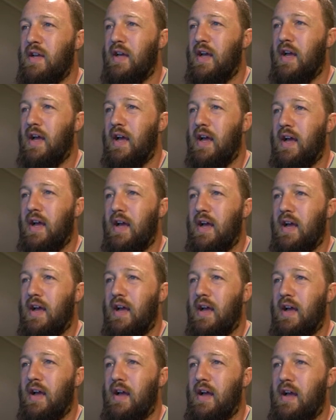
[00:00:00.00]

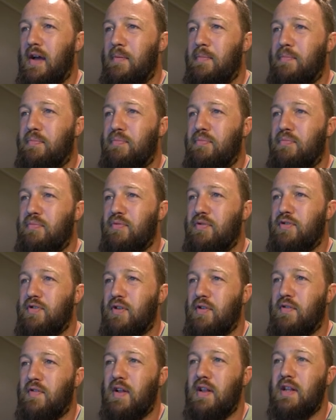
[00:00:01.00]
are
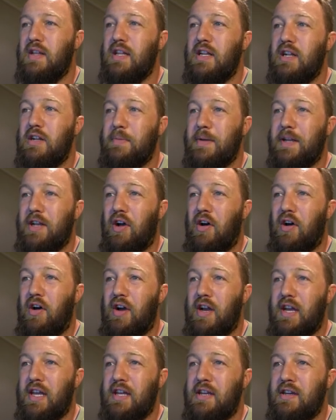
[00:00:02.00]
sort of a little bit
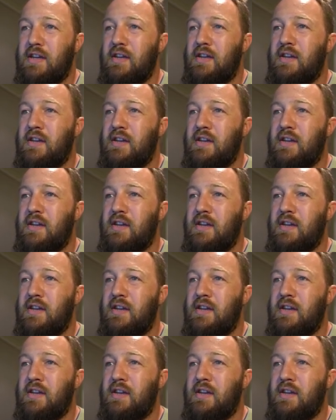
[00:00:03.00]
high.